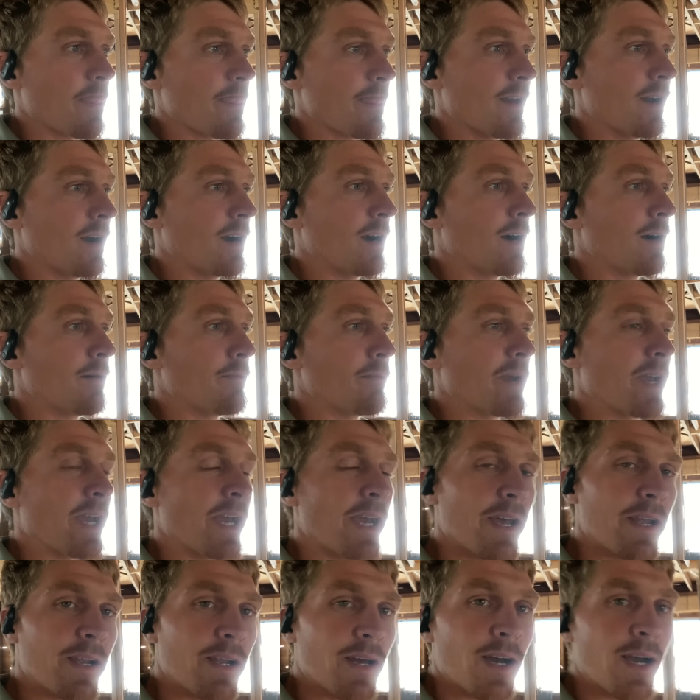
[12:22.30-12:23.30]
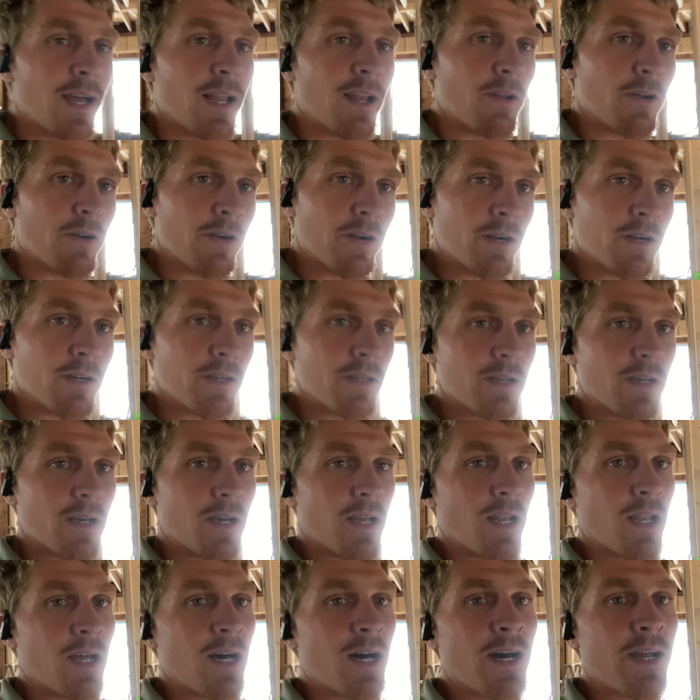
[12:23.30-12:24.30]
Um, and I learned a
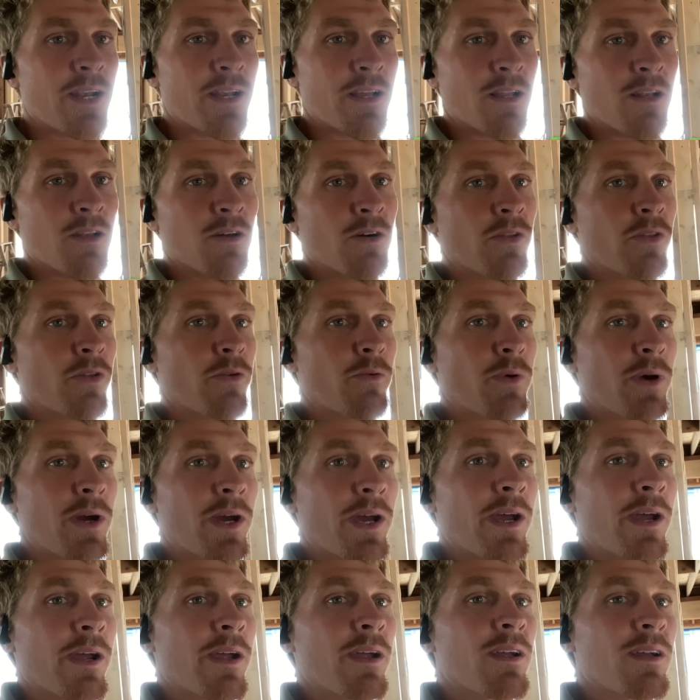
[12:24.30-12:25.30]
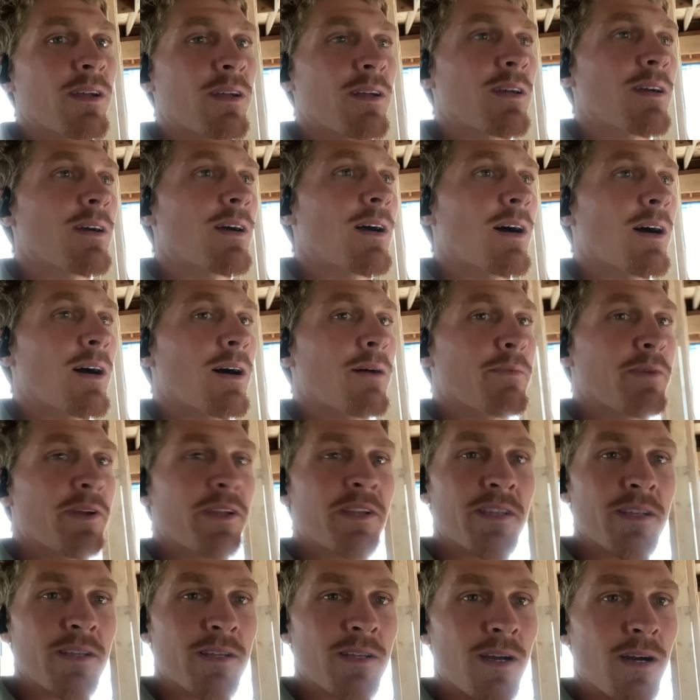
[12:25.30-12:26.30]
lot along the way. Um,
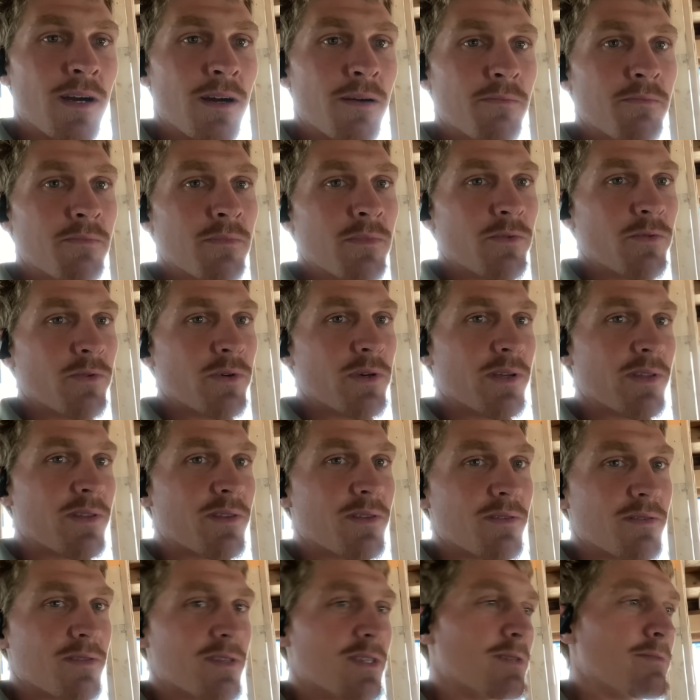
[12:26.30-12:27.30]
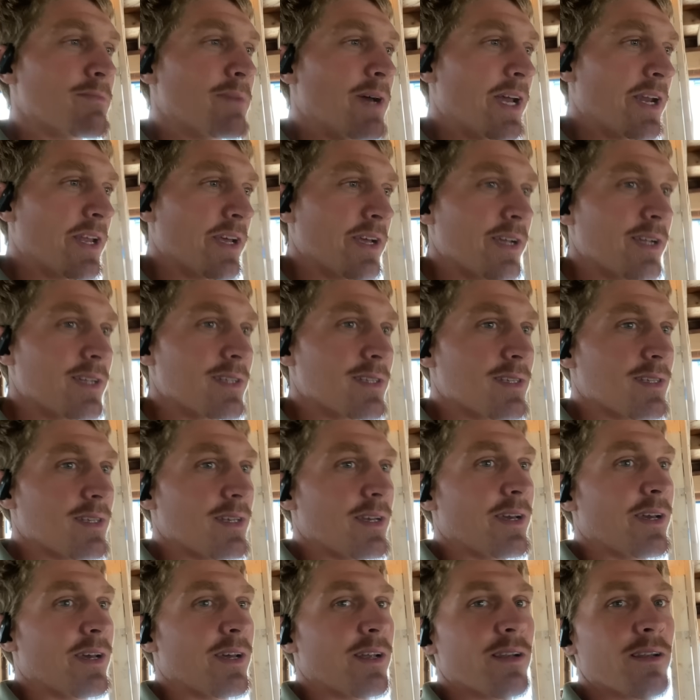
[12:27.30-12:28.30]
it did come with some headaches
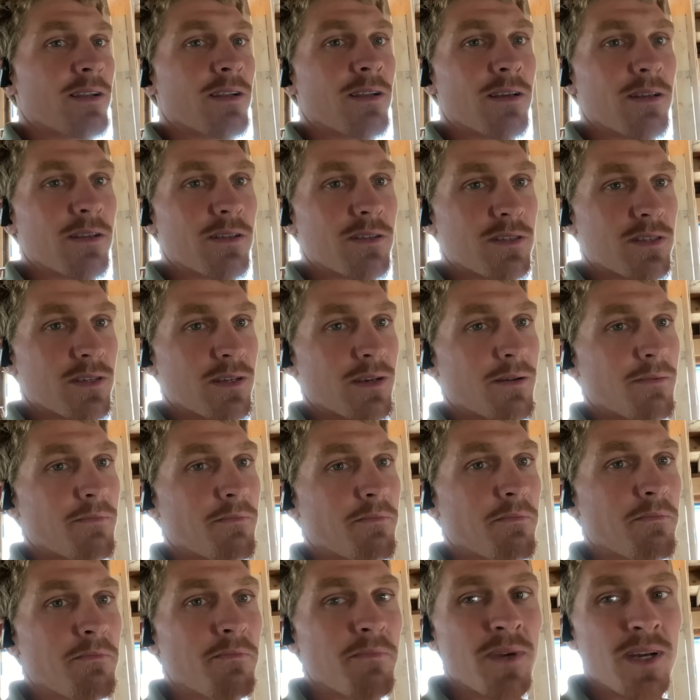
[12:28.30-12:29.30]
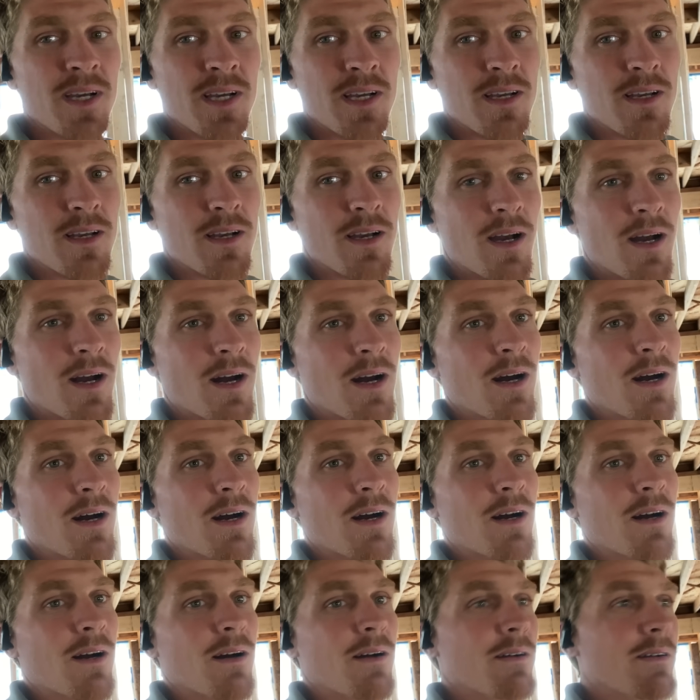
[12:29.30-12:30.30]
and some
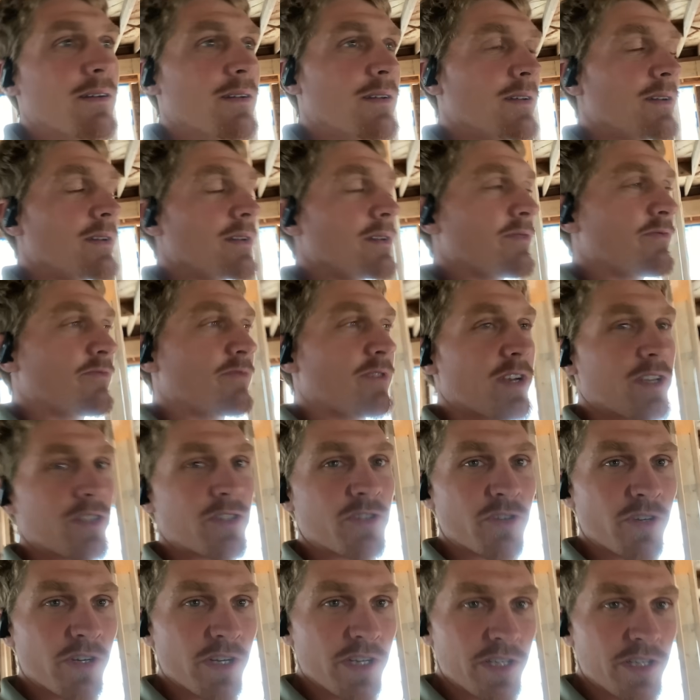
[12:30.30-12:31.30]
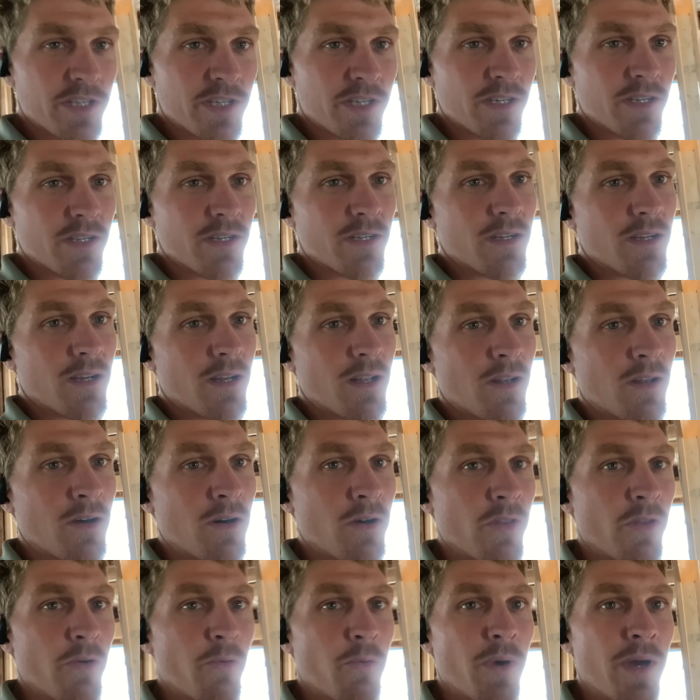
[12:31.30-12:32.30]
uh, frustration
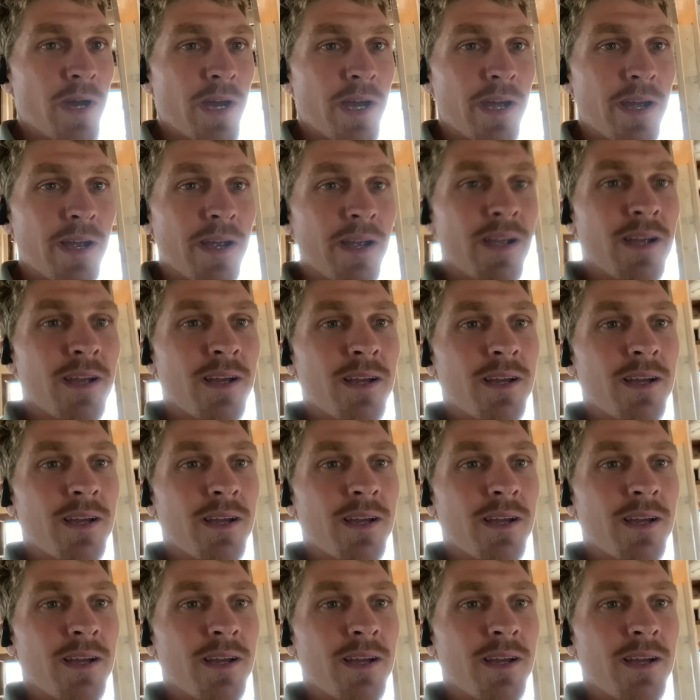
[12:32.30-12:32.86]
along the way,